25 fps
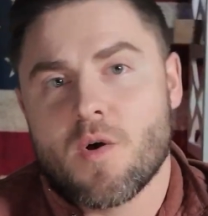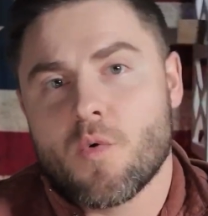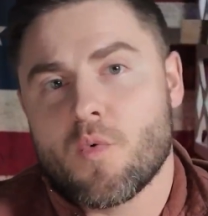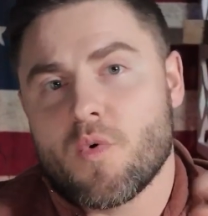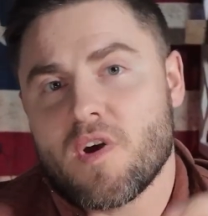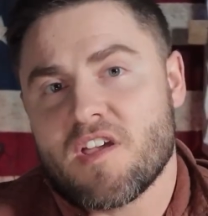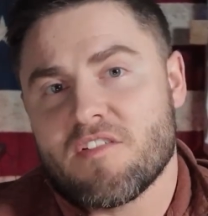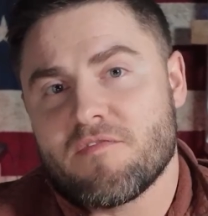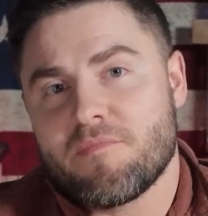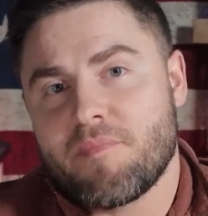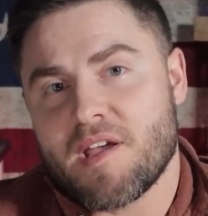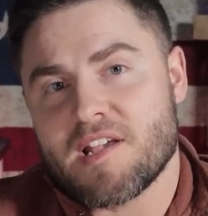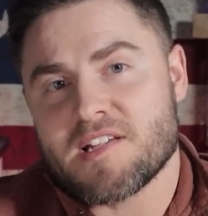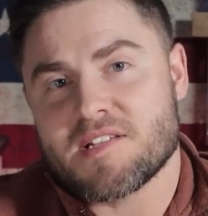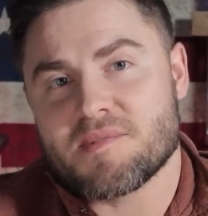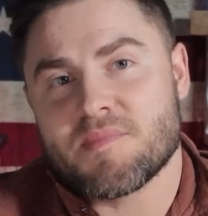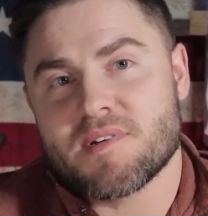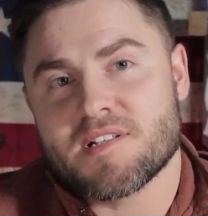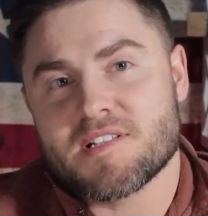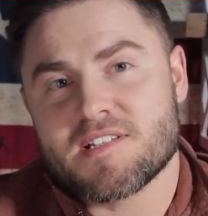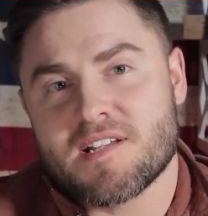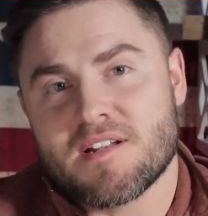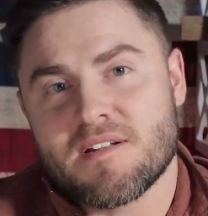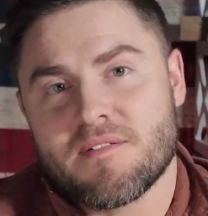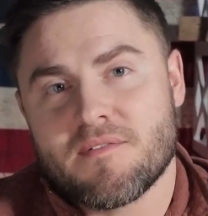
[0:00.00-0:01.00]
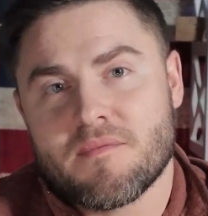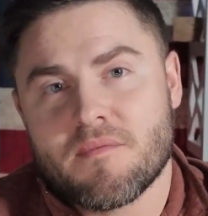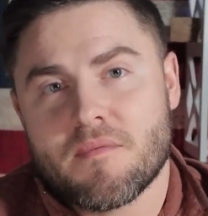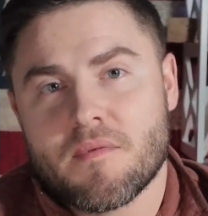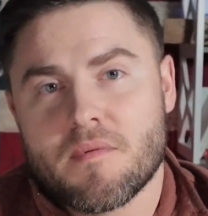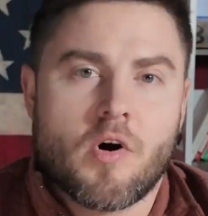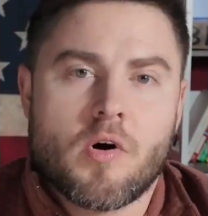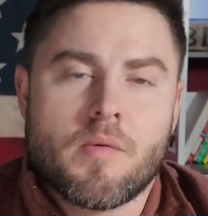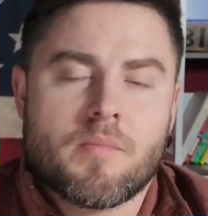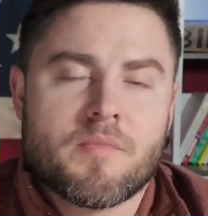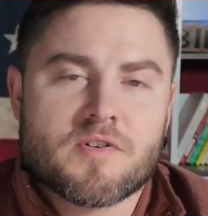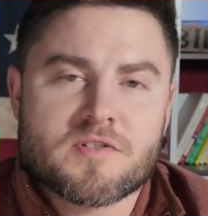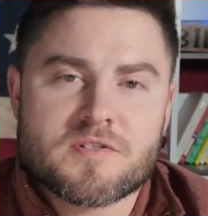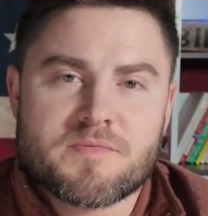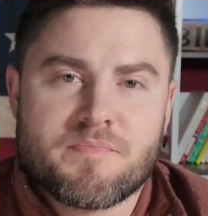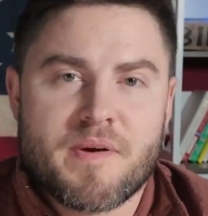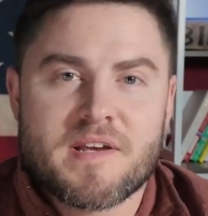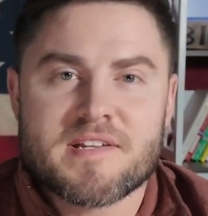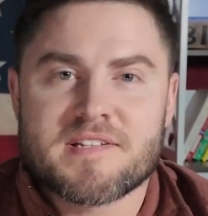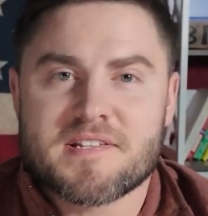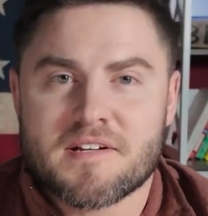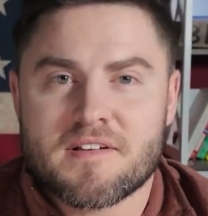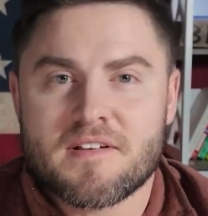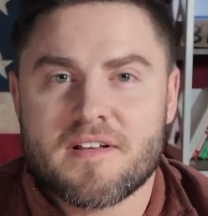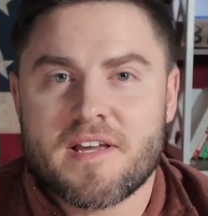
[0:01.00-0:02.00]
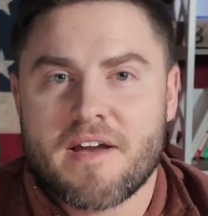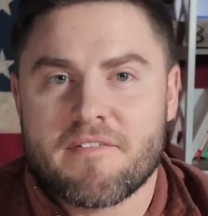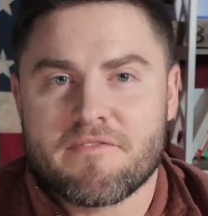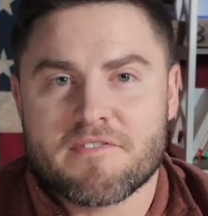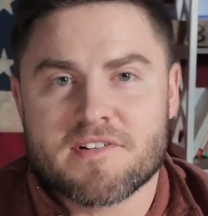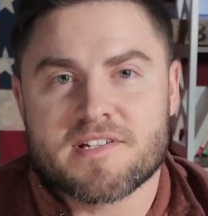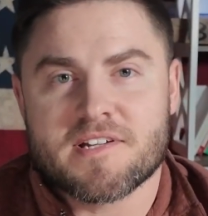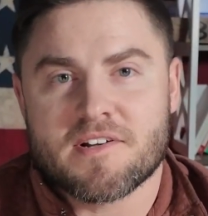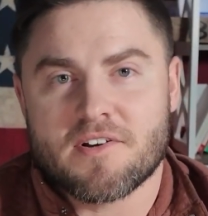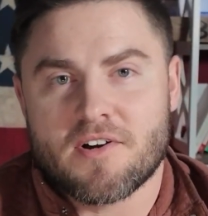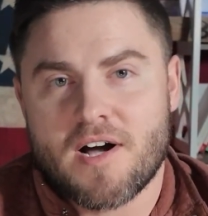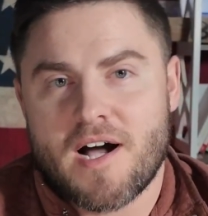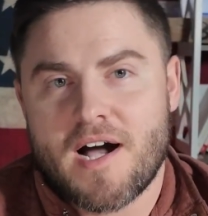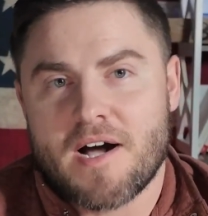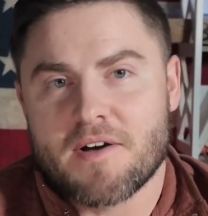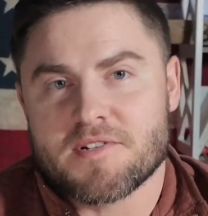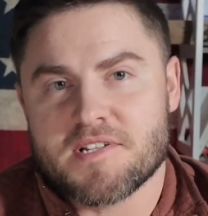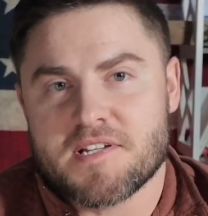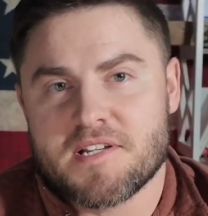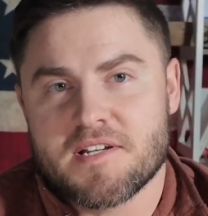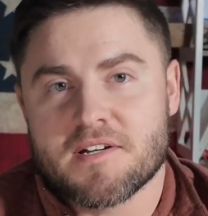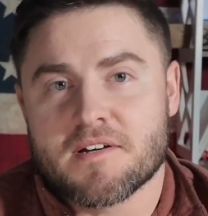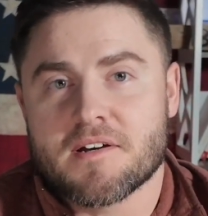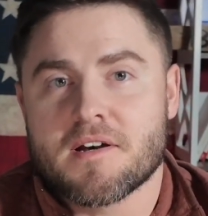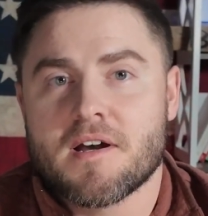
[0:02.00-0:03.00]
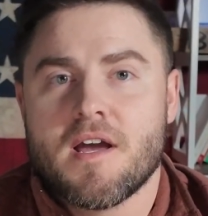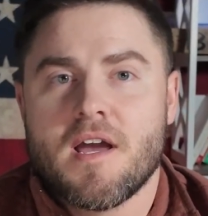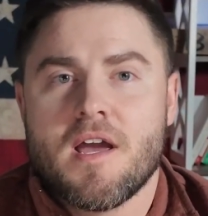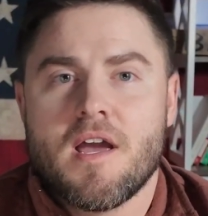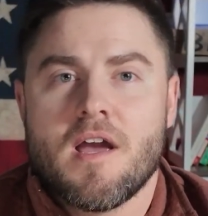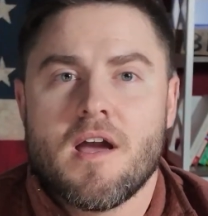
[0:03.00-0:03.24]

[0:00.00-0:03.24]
We have basements in almost basically every single house here.